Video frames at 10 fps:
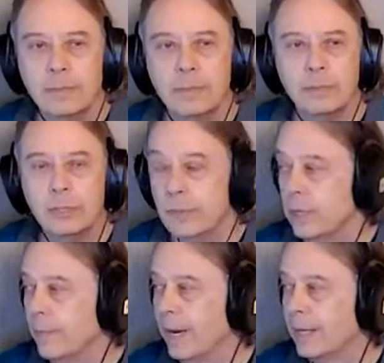
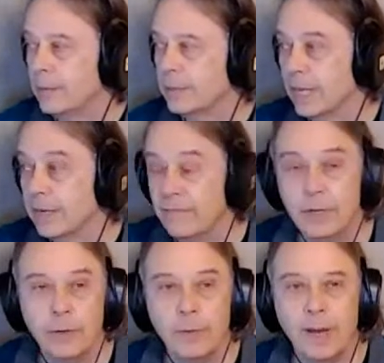studio monitors and a
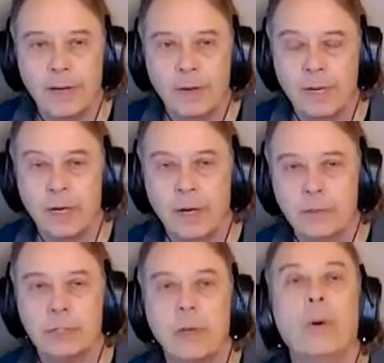video monitor here.
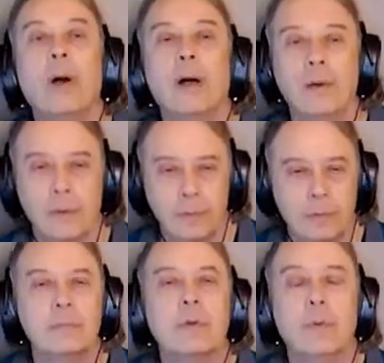So
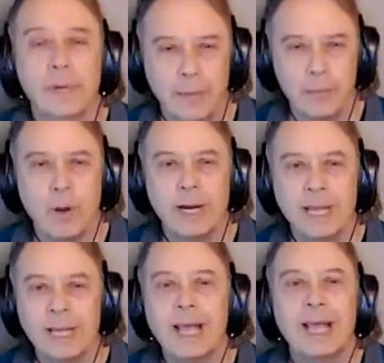when I'm
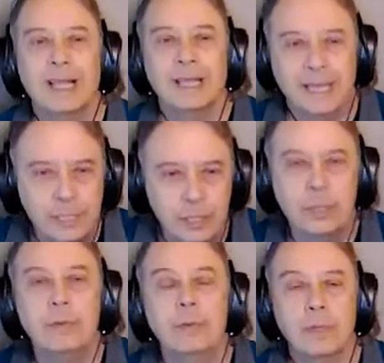writing, these
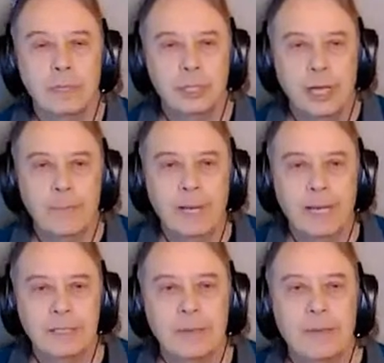two
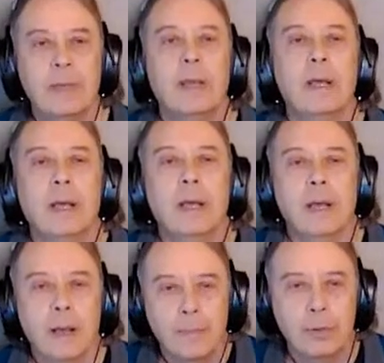djembes
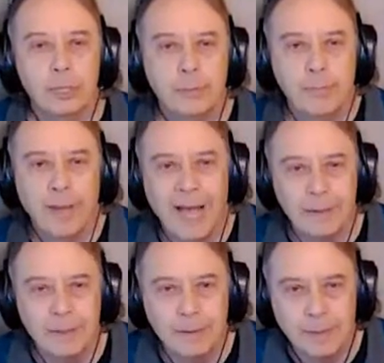push back
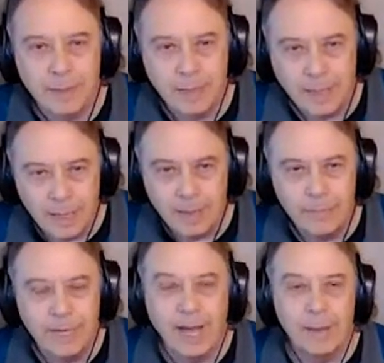
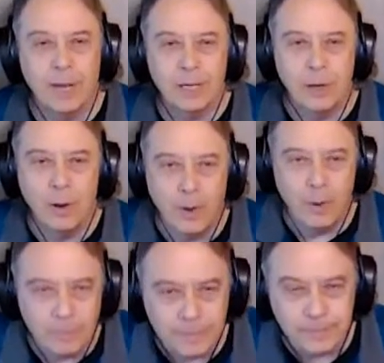behind my
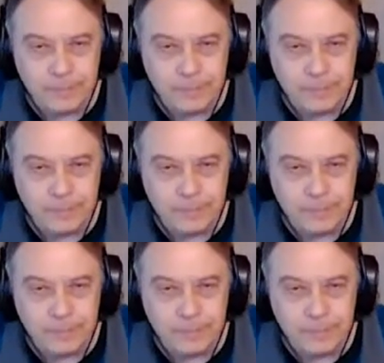cajon.